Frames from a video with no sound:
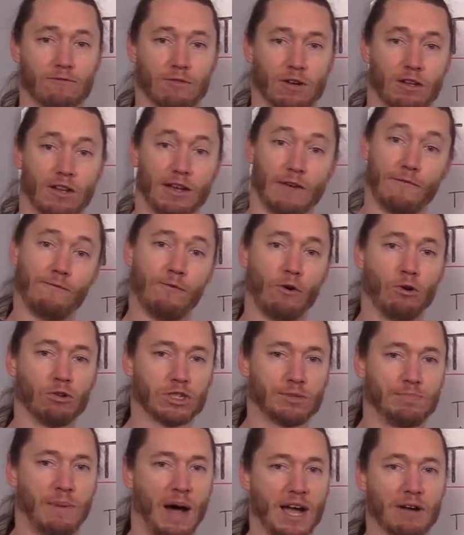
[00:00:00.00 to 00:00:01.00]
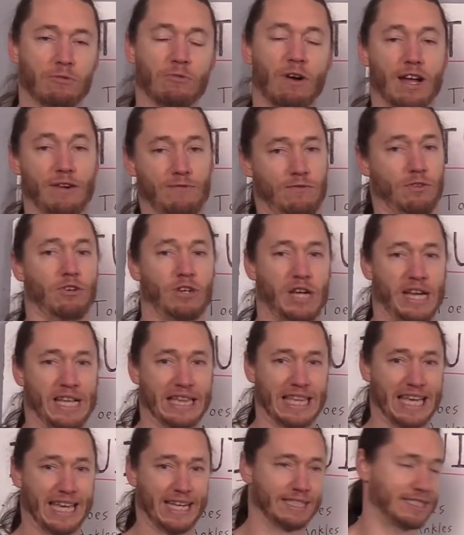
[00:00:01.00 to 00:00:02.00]
really full spine way of looking
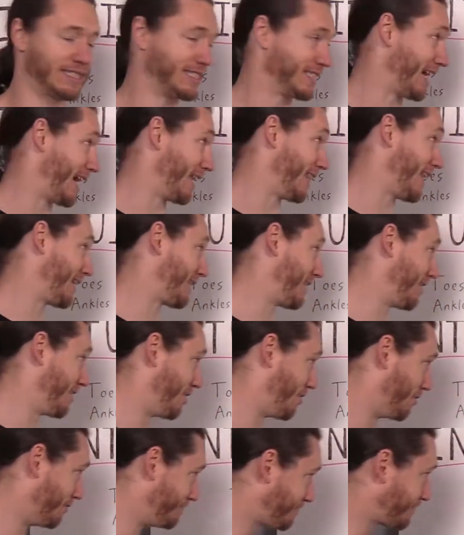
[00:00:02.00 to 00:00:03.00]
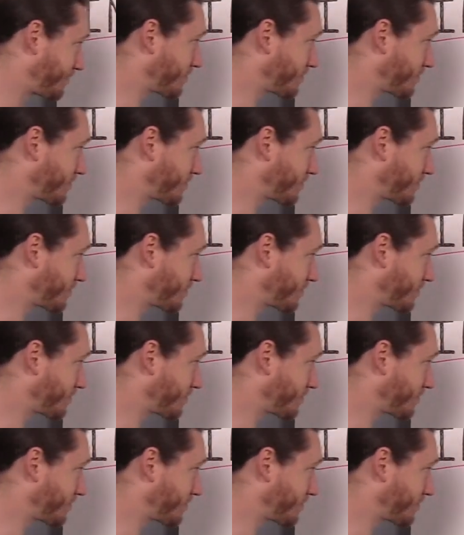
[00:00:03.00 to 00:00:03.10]
at things that I like to do.